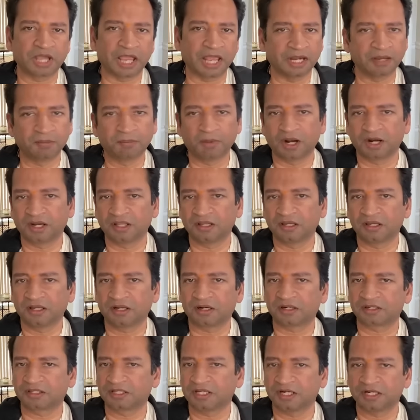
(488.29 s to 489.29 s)
anybody
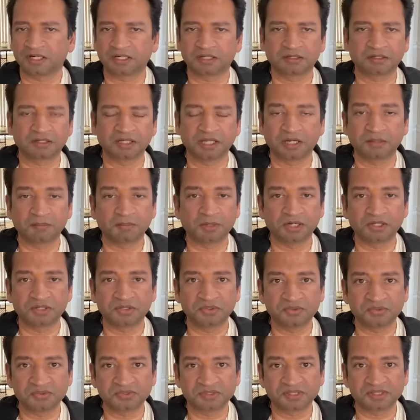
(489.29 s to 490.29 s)
or that anybody
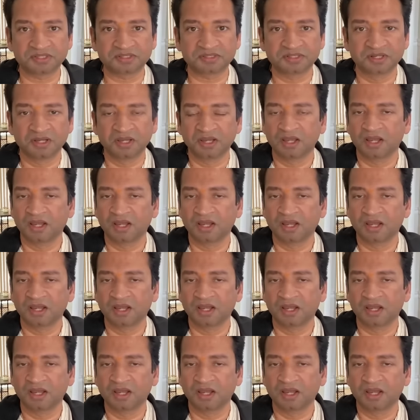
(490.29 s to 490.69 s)
uses